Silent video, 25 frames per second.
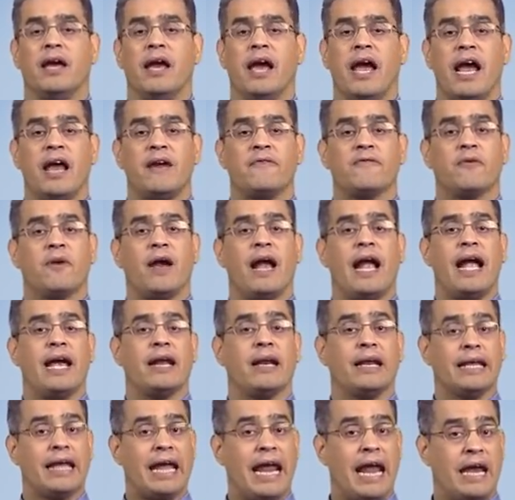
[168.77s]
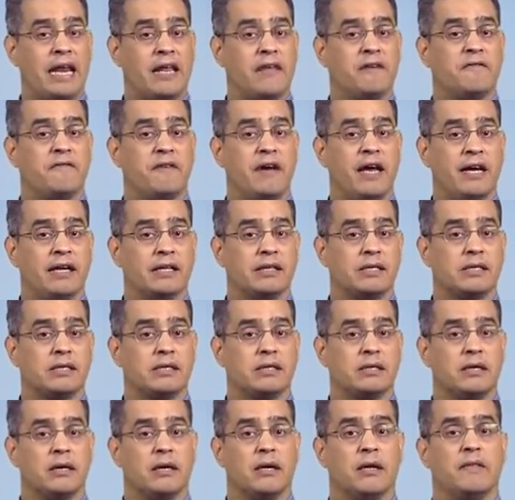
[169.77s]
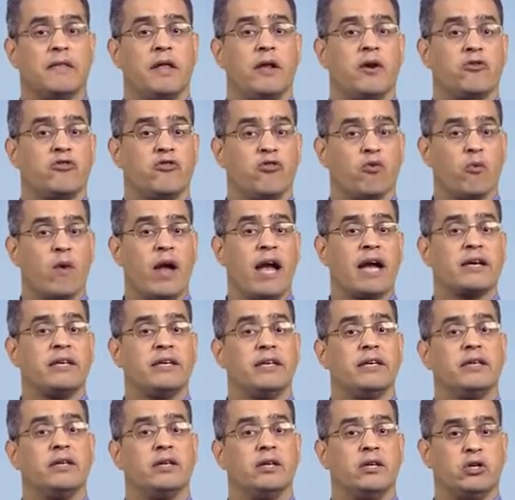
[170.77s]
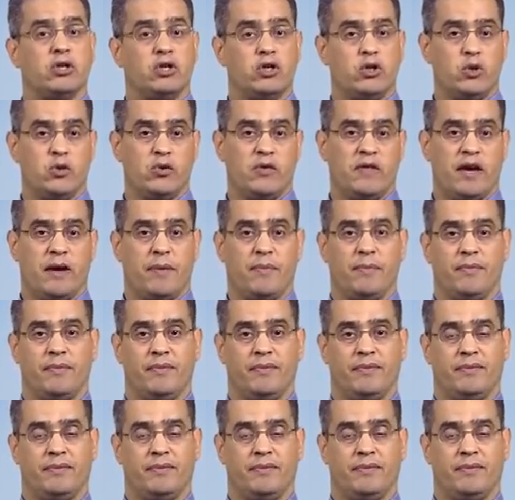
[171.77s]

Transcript: and for handling any events that are directed to them.